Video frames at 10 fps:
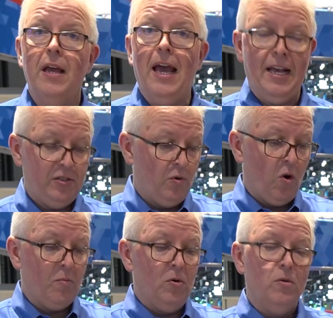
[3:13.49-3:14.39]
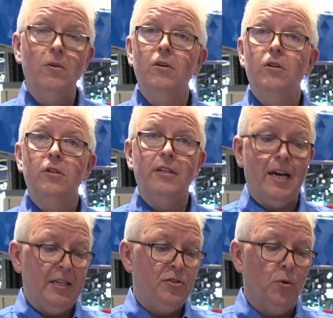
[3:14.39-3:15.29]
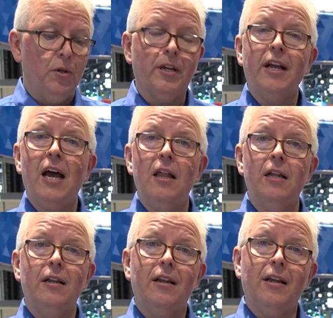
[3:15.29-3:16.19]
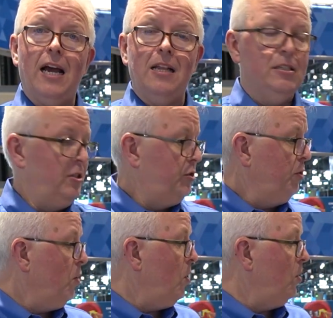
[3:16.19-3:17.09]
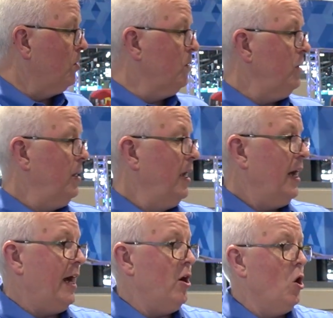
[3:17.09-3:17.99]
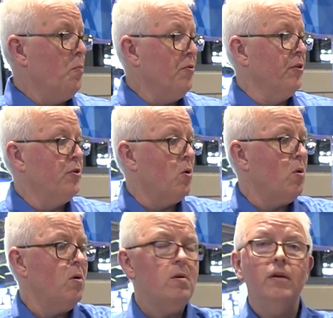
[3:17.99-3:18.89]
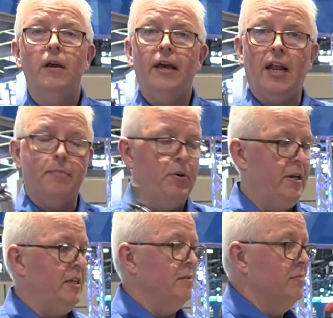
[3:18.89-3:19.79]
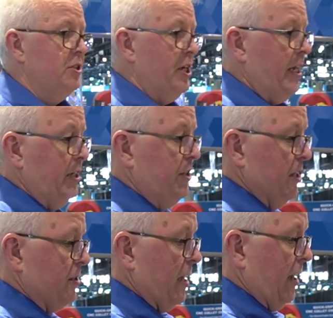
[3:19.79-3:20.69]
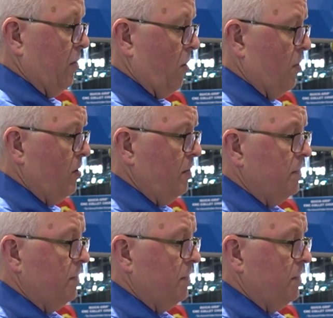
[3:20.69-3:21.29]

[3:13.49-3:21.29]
As normal, cutting tool in a collet, collet in a tool holder, I open the door and I put it in the machine just like normal.